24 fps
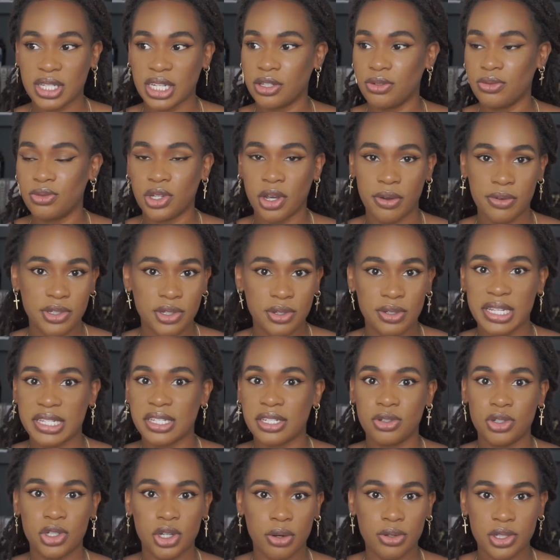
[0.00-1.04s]
Like, you don't do this
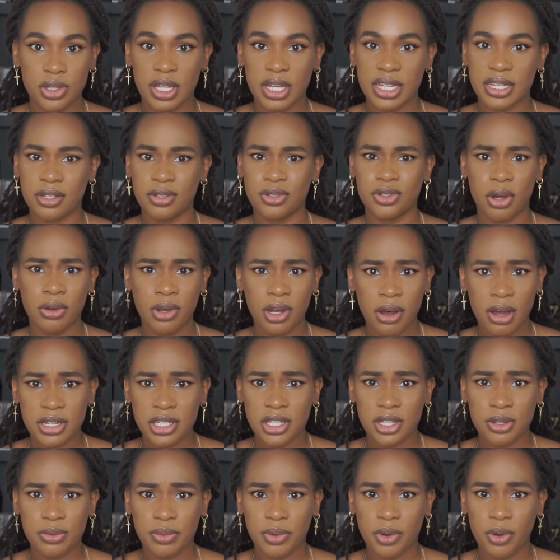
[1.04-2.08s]
and you don't do that. You don't go out
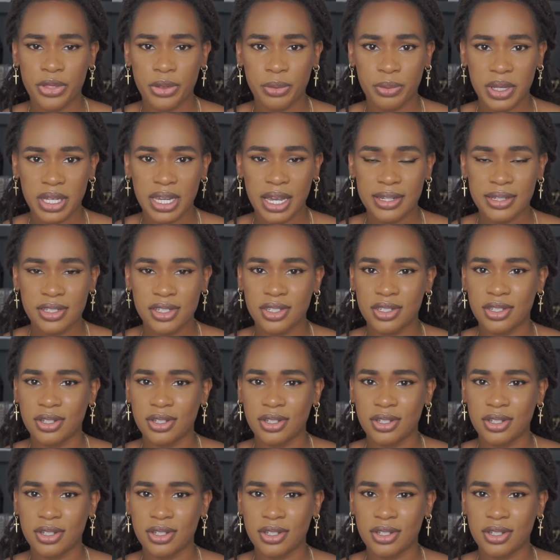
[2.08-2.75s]
on the weekends.